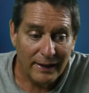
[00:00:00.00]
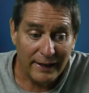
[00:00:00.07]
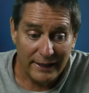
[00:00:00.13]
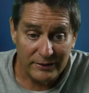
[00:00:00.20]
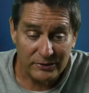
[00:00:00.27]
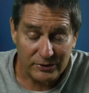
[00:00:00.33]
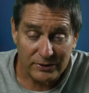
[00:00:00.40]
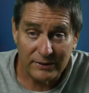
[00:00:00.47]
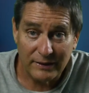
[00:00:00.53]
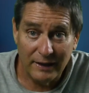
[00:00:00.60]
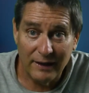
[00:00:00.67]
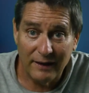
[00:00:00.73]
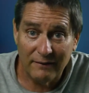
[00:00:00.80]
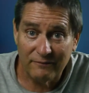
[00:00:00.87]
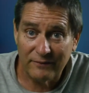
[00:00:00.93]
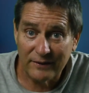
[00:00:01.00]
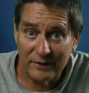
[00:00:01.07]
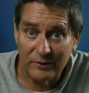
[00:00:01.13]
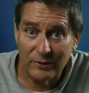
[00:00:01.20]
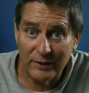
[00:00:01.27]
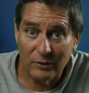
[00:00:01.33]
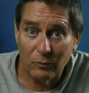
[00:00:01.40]
and sure enough,
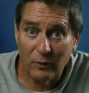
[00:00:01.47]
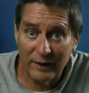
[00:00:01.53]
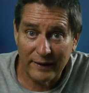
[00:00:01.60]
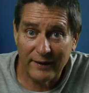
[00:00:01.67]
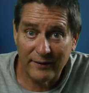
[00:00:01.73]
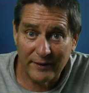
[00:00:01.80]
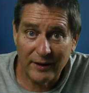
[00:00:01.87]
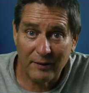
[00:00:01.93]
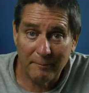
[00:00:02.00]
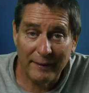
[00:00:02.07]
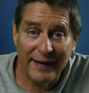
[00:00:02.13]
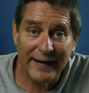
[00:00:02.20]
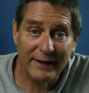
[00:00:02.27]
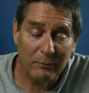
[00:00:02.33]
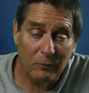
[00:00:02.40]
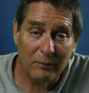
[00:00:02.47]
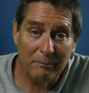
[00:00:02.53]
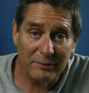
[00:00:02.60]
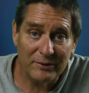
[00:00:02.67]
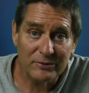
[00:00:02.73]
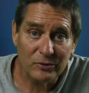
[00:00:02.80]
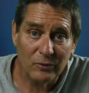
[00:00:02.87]
you get one carry-on bag and one
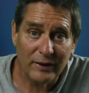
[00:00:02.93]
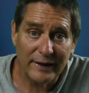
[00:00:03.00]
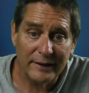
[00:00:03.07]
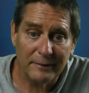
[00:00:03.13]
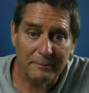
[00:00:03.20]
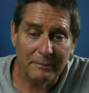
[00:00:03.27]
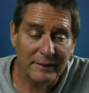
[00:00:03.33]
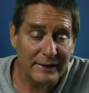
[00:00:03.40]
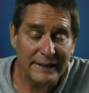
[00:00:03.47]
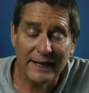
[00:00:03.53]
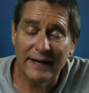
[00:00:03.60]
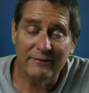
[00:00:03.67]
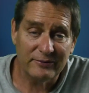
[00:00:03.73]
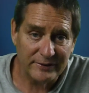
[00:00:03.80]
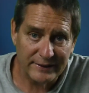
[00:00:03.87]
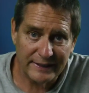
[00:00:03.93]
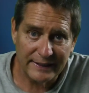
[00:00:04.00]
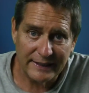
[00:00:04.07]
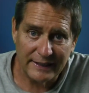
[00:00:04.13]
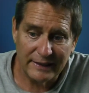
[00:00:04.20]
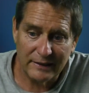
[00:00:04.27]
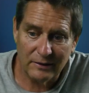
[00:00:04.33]
personal item every
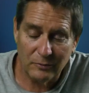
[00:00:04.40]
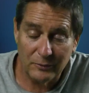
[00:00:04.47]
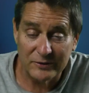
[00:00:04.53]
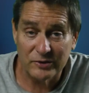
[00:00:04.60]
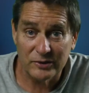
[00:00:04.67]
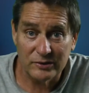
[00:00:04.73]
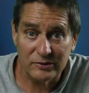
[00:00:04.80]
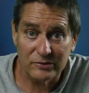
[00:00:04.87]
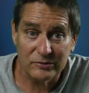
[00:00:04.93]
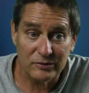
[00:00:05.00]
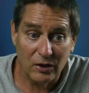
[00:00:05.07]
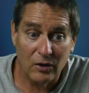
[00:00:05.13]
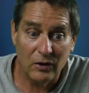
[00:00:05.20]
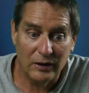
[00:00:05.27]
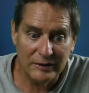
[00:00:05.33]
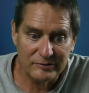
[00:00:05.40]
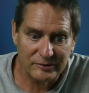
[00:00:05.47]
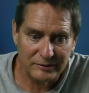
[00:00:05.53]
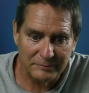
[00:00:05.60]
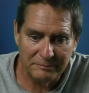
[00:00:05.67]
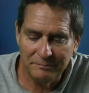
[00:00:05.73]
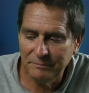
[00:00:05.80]
ticket, which is
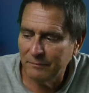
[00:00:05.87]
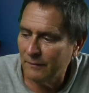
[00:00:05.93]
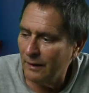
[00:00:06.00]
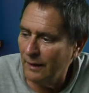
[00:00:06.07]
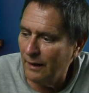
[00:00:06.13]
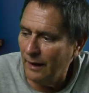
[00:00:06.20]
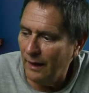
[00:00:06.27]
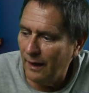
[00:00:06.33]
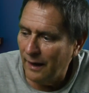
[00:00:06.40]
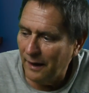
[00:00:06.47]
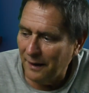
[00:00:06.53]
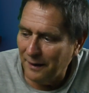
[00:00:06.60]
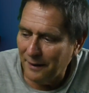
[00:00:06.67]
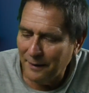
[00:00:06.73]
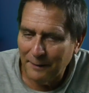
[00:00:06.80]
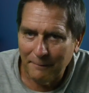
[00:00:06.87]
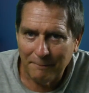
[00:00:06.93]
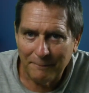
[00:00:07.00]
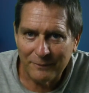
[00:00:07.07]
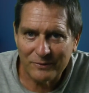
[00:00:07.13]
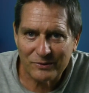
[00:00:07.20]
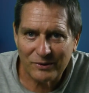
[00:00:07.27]
awesome.
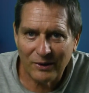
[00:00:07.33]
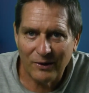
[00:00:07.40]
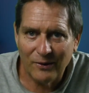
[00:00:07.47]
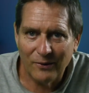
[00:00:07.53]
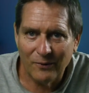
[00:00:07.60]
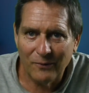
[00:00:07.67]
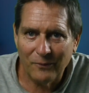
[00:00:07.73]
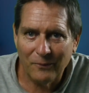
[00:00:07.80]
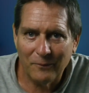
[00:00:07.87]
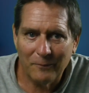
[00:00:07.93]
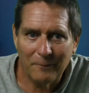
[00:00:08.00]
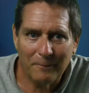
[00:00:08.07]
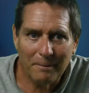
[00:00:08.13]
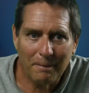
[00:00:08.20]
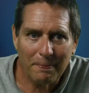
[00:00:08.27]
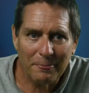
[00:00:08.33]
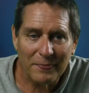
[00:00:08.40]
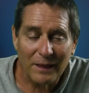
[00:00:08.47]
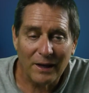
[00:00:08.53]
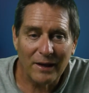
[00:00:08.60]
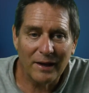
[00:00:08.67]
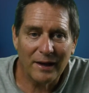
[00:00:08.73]
So
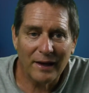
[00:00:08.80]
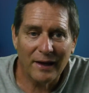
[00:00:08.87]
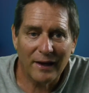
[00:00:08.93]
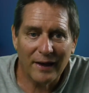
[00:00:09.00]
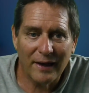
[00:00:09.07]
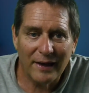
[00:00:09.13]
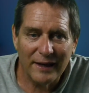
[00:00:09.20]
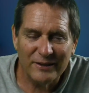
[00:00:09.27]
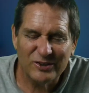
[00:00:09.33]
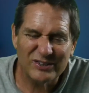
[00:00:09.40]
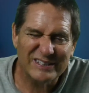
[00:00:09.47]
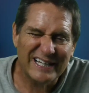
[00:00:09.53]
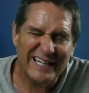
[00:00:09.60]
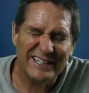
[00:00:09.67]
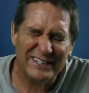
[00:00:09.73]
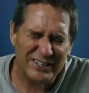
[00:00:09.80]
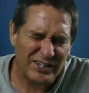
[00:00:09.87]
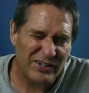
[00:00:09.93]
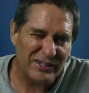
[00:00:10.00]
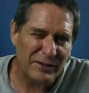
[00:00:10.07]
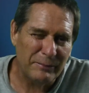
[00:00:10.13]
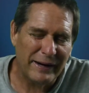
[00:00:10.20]
it just said,
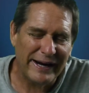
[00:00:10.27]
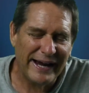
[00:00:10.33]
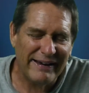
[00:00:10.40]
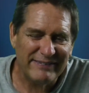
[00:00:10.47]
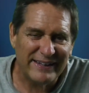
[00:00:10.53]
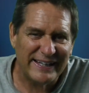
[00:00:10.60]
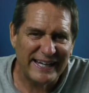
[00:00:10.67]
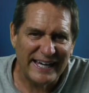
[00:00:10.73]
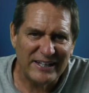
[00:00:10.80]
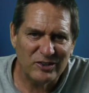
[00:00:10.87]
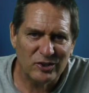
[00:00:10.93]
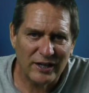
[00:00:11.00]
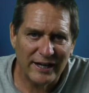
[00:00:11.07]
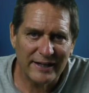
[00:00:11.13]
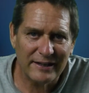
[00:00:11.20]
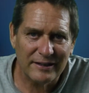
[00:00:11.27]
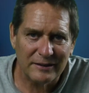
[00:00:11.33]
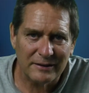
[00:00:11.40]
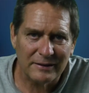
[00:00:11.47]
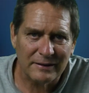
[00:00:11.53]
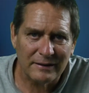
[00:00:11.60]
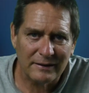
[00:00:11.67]
you might have to gate check
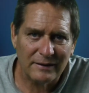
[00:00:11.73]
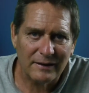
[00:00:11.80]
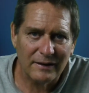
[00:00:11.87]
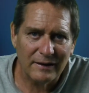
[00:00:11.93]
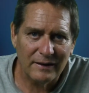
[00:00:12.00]
your